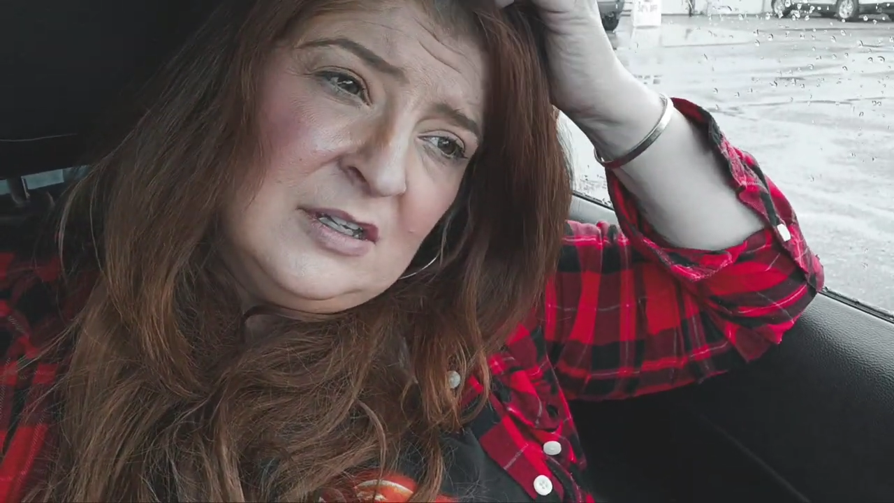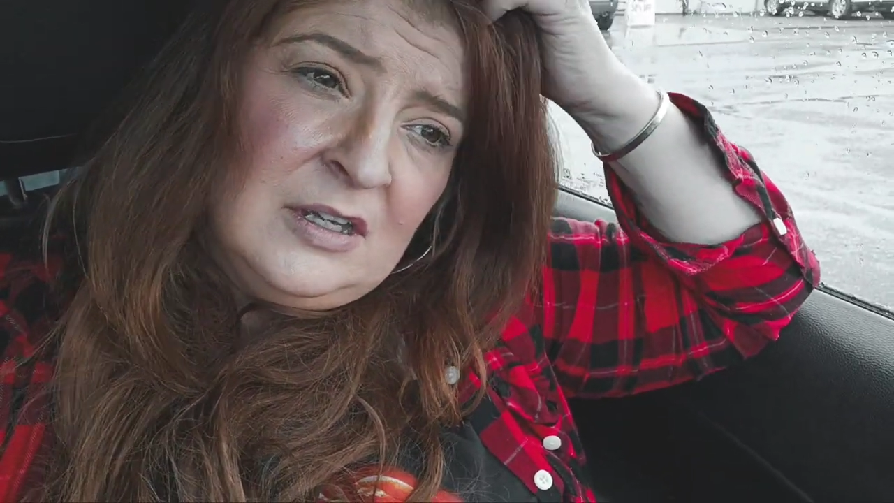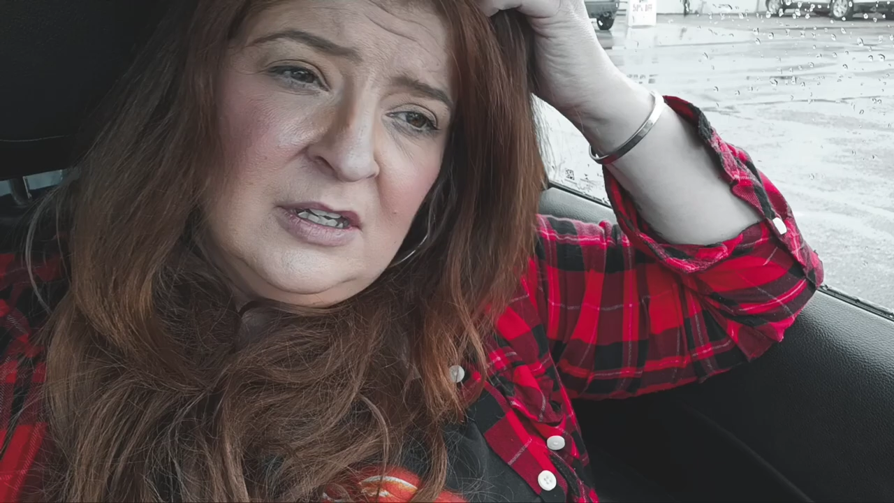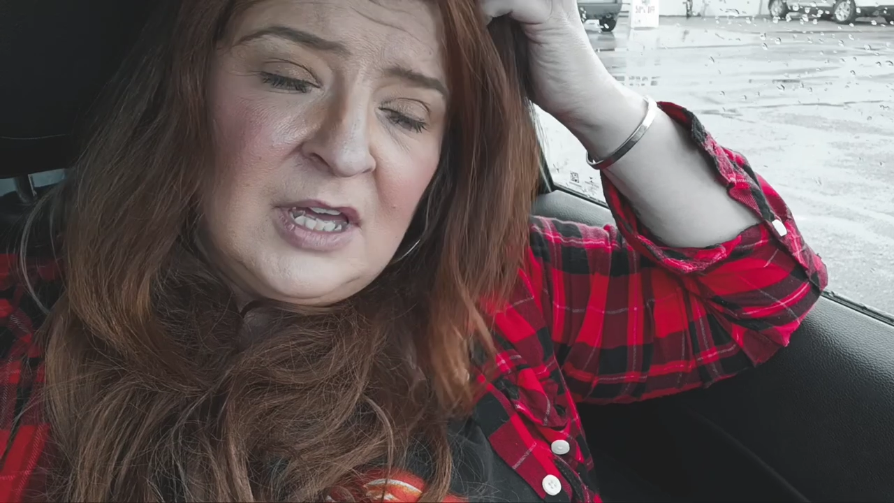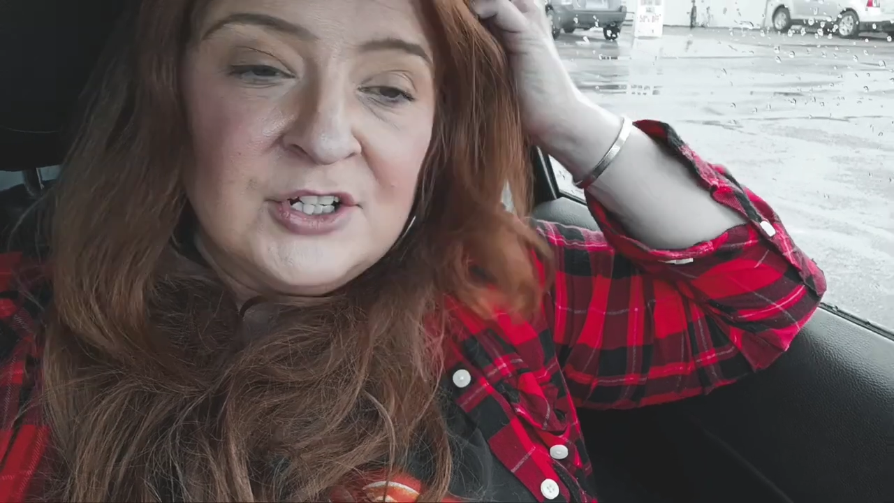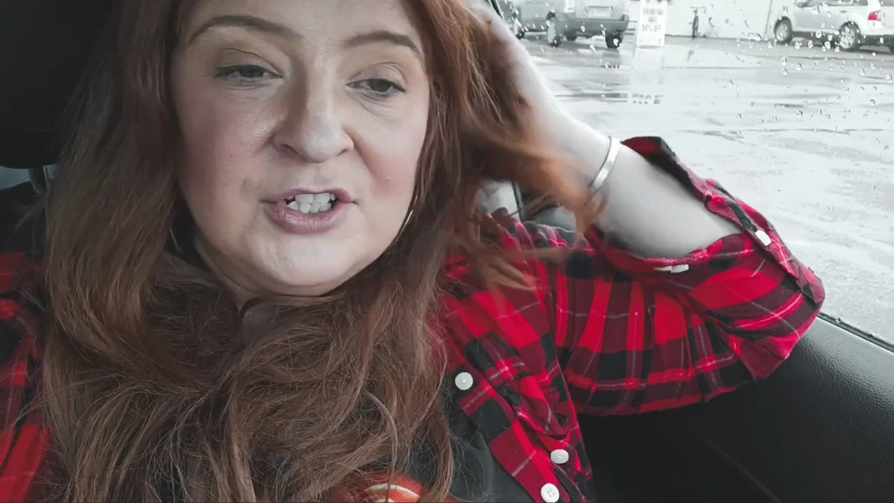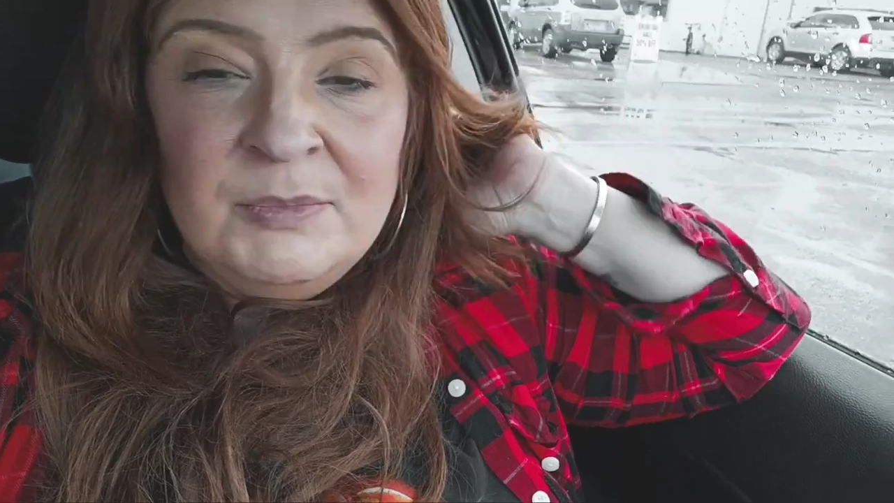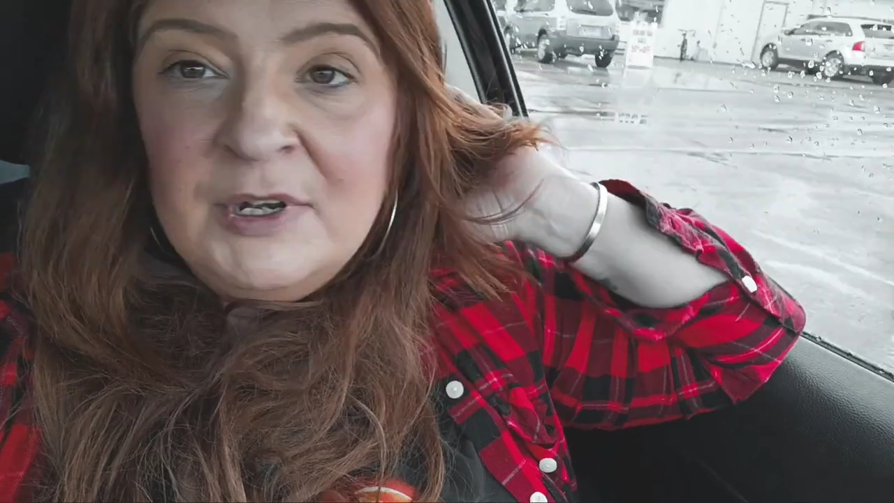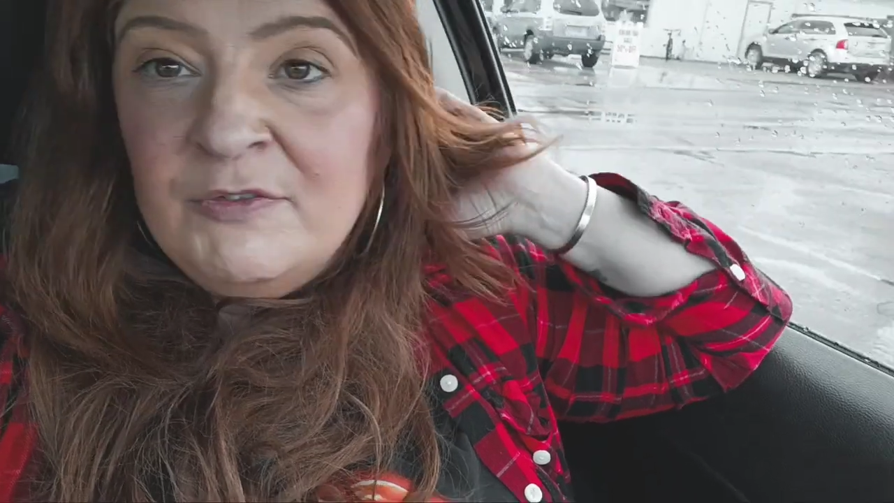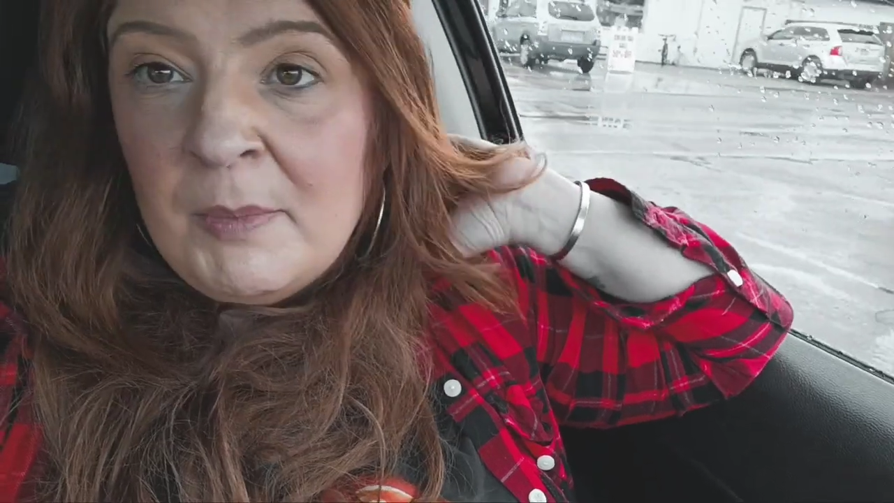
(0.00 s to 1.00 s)
Actually, a
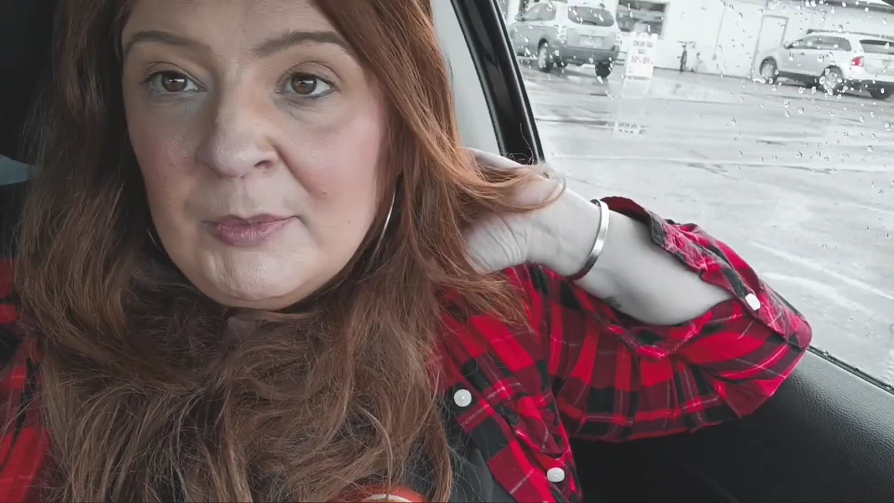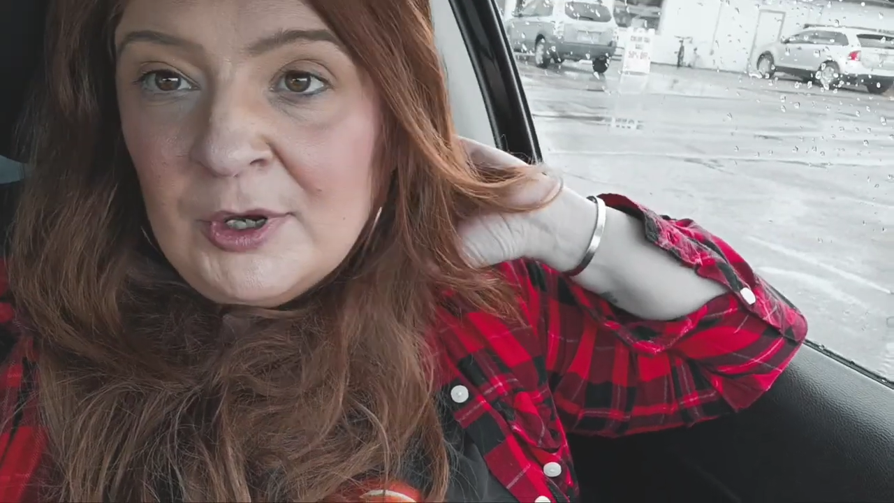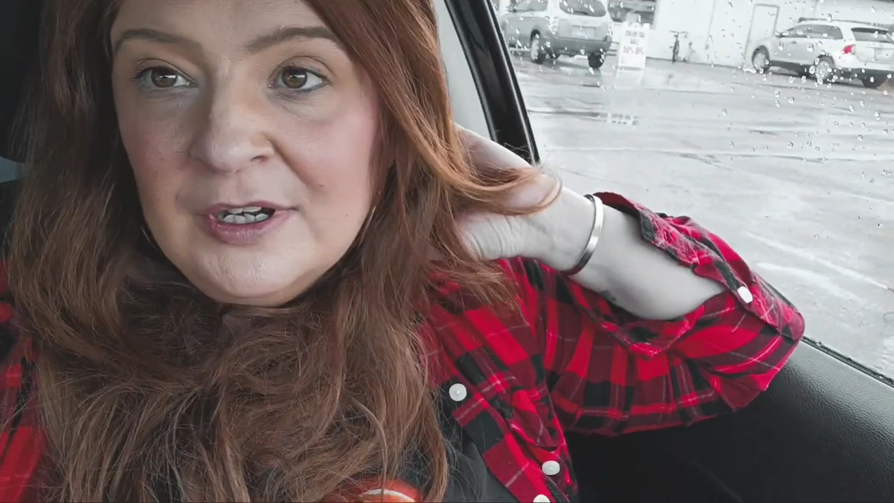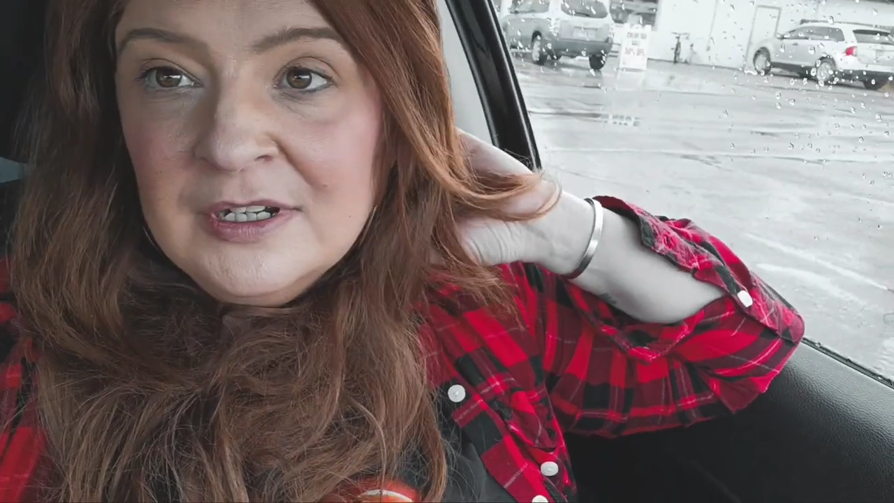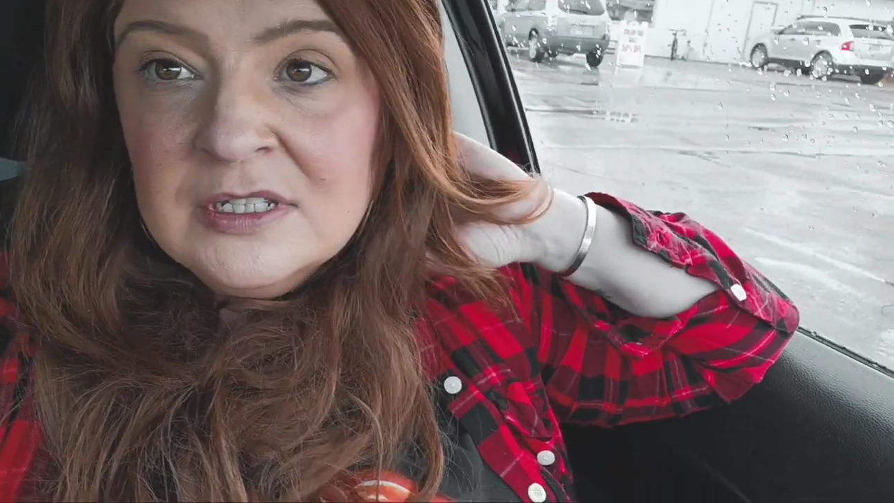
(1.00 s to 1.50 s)
bit of a bummer.